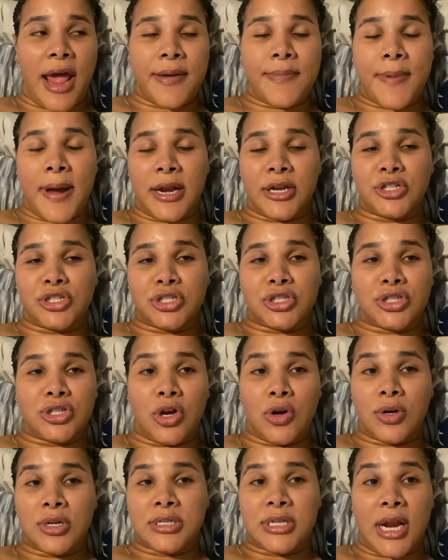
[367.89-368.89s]
everybody just
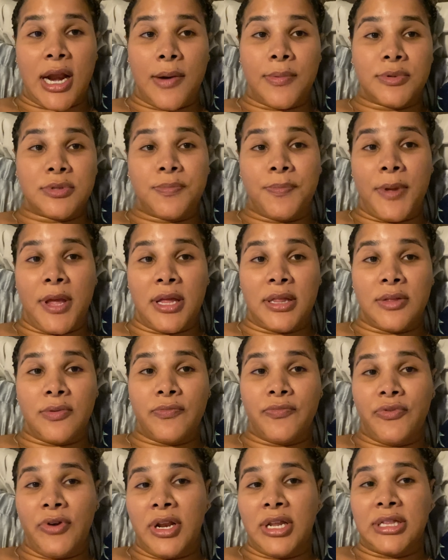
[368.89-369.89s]
noticed that I was being
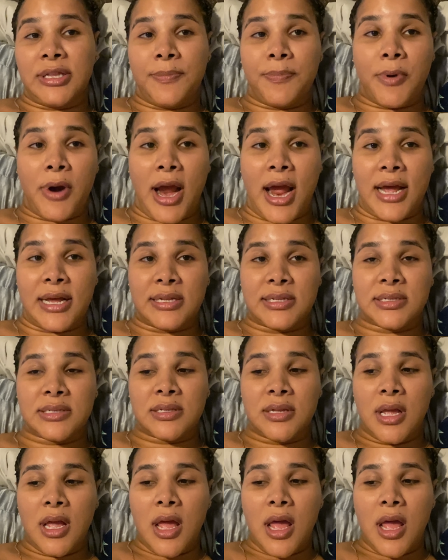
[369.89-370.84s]
really depressed.